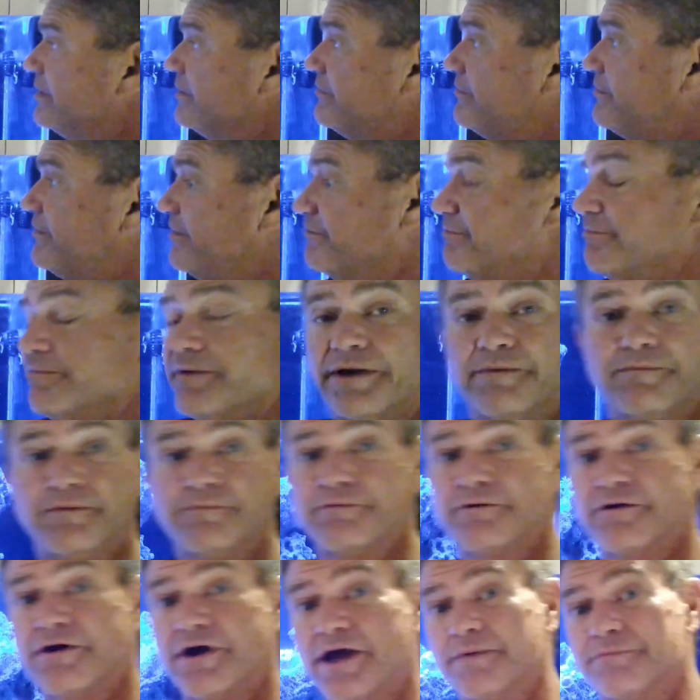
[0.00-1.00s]
see if maybe
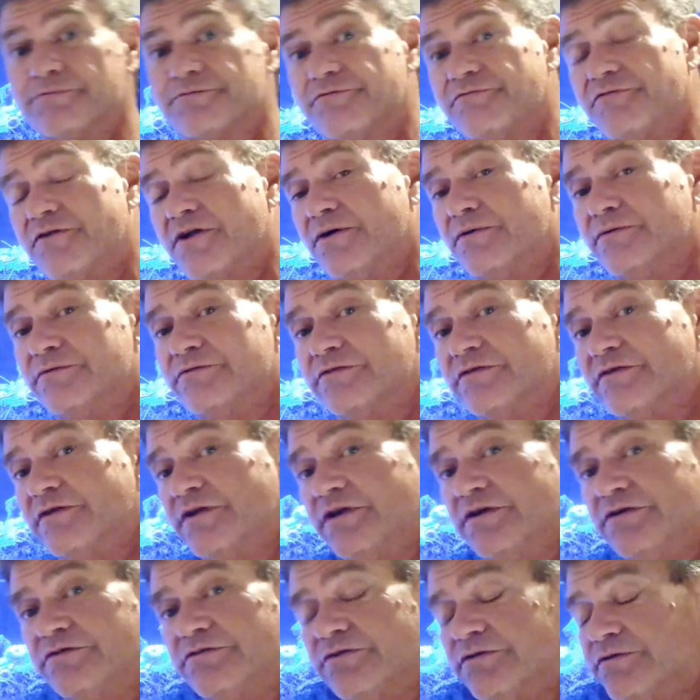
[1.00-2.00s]
perhaps flow is
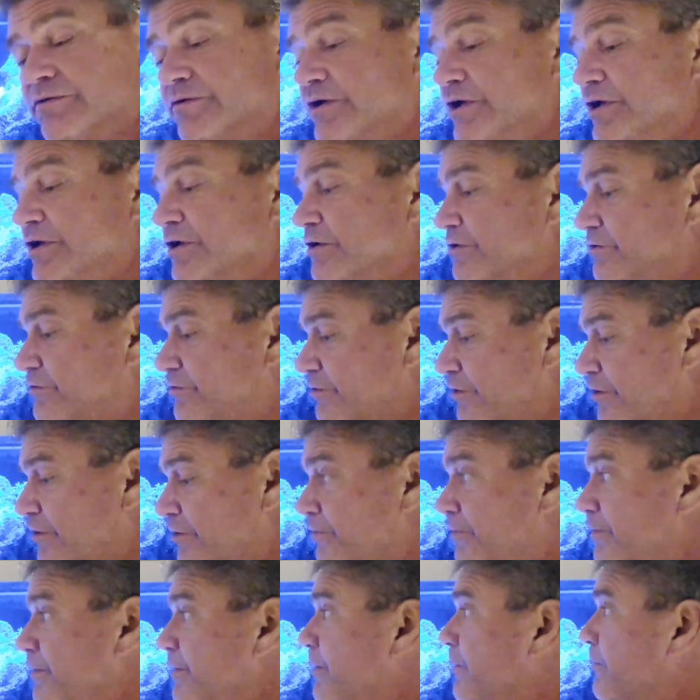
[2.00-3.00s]
an issue.
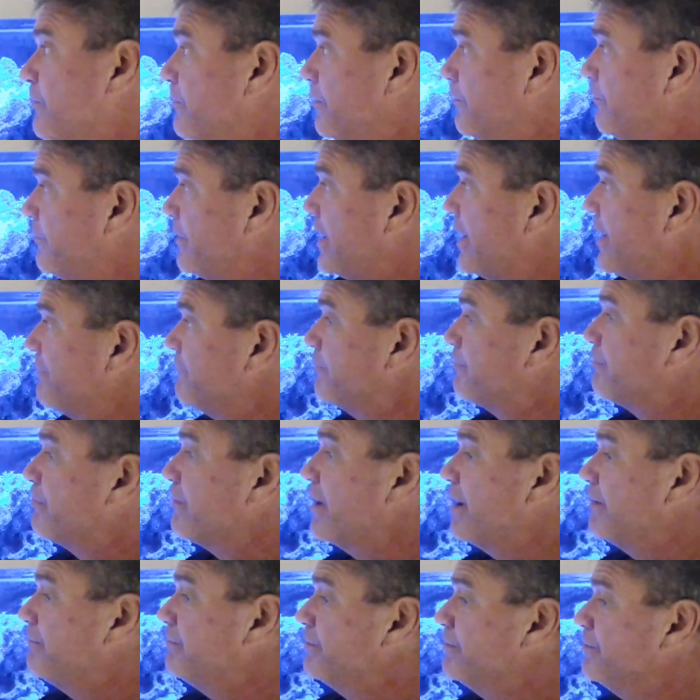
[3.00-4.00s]
So when we have a
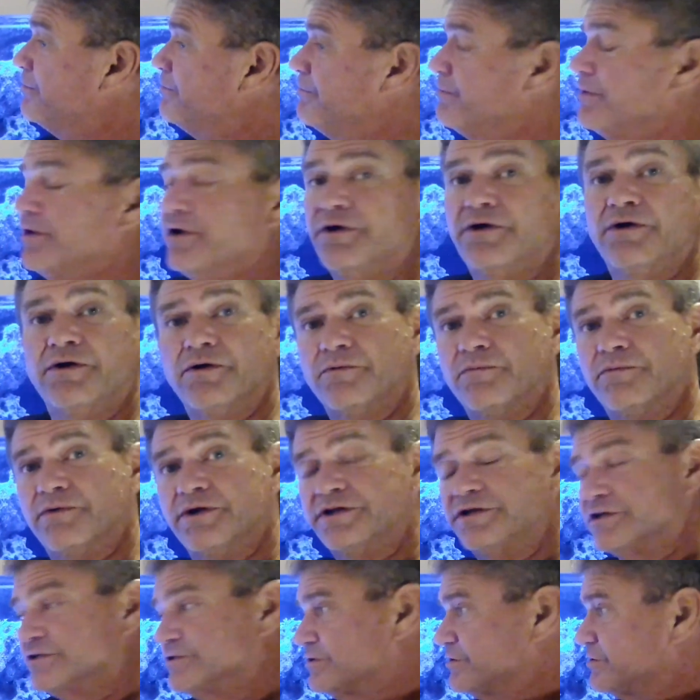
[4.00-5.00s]
problem,
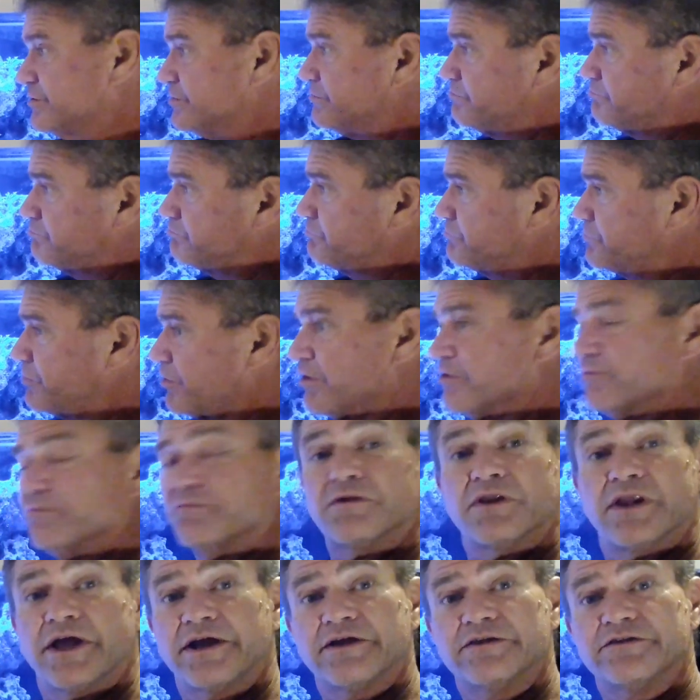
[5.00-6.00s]
we just
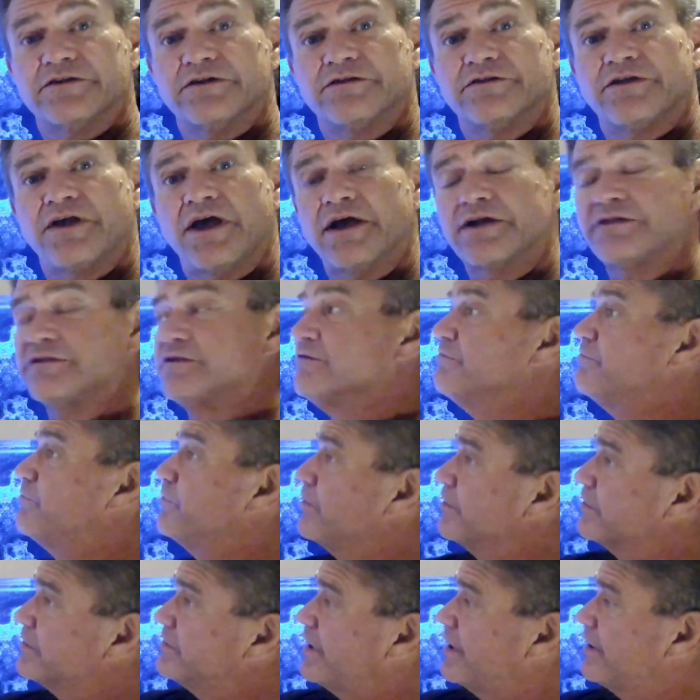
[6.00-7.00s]
start like a detective, work